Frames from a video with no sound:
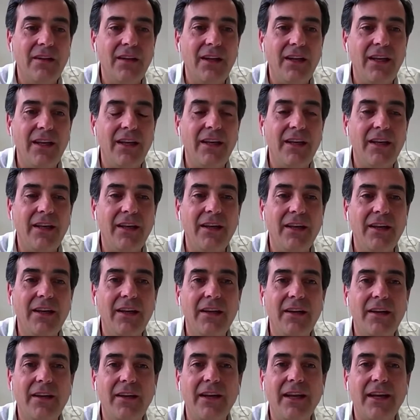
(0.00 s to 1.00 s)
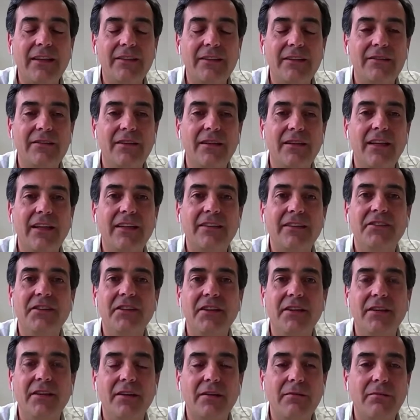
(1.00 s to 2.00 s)
last
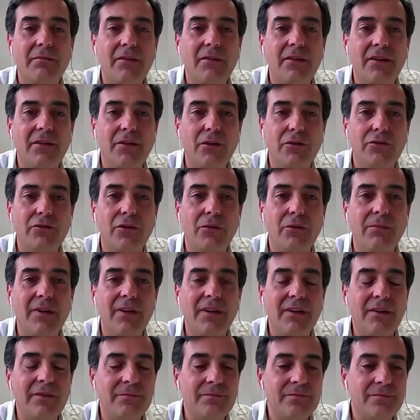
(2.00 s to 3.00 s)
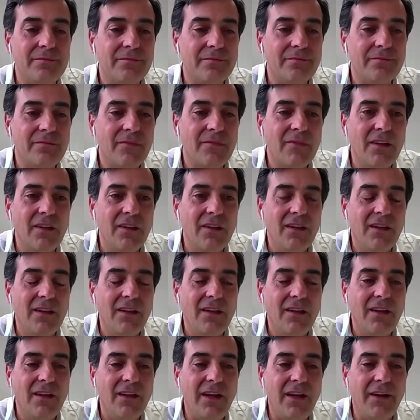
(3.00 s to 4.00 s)
year in October.
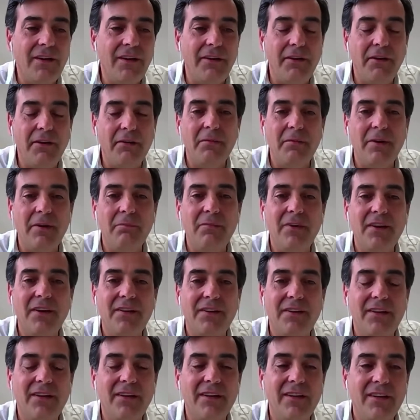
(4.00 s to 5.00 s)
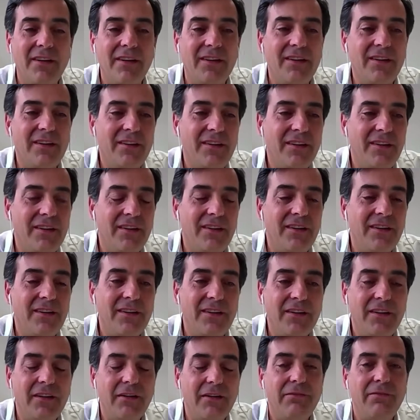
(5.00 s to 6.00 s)
And I remember
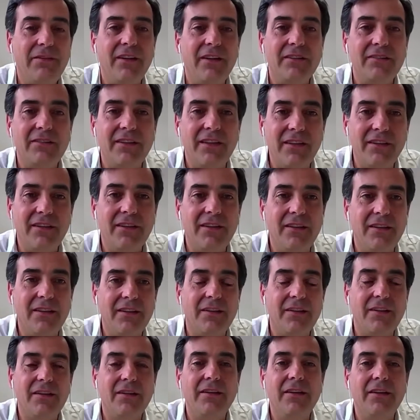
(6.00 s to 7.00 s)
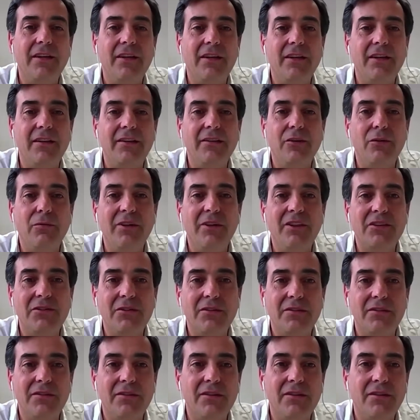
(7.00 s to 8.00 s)
the phrase that the
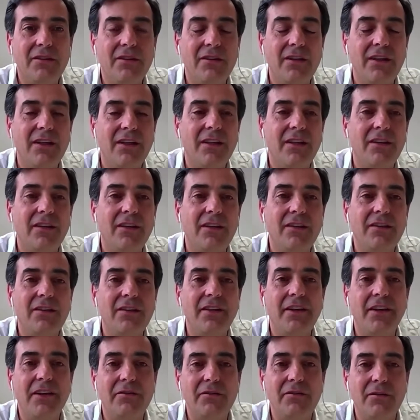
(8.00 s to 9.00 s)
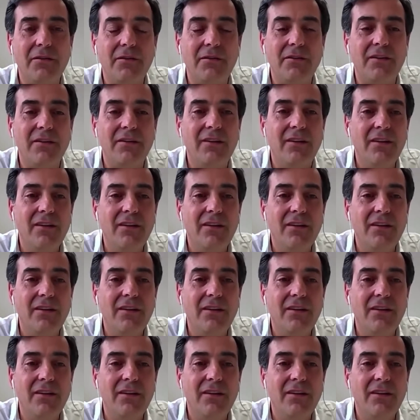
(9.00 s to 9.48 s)
innovation director